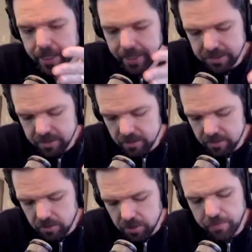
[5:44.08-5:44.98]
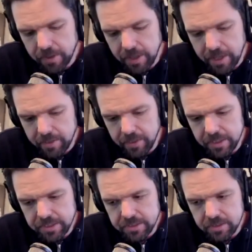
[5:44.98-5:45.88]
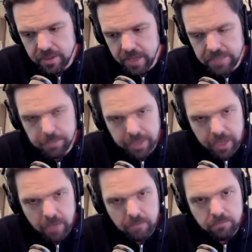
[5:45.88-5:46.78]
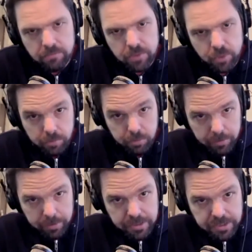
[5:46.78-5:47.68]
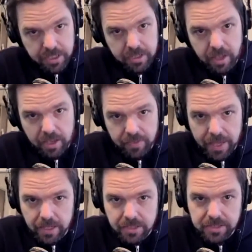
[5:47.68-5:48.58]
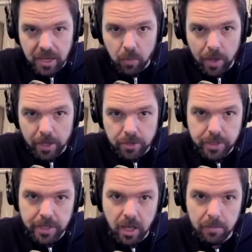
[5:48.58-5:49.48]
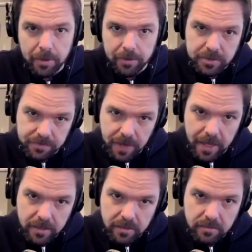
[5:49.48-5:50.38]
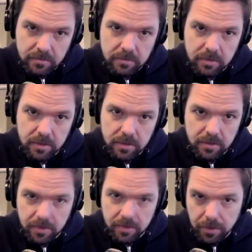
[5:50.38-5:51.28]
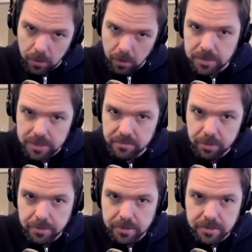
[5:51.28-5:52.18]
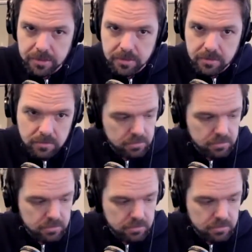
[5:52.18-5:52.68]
I guess, do you feel like this has become your purpose, and and that is now why you're trying to help others find th- their own sense of purpose?